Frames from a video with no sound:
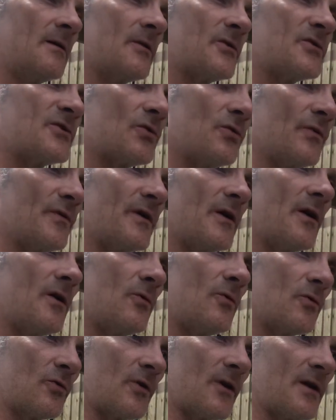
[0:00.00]
sort the
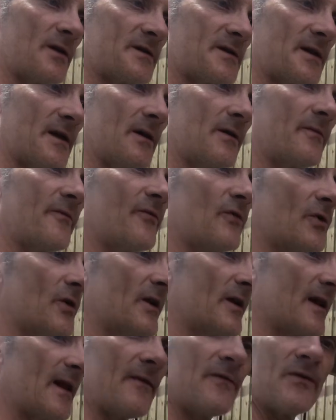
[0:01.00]
old grass out before you
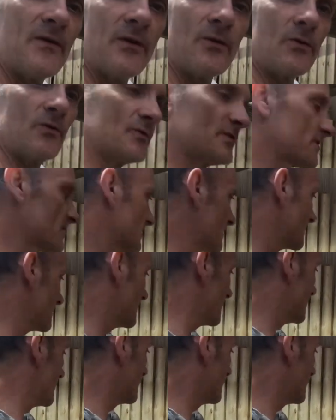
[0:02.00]
can add the lawn seed.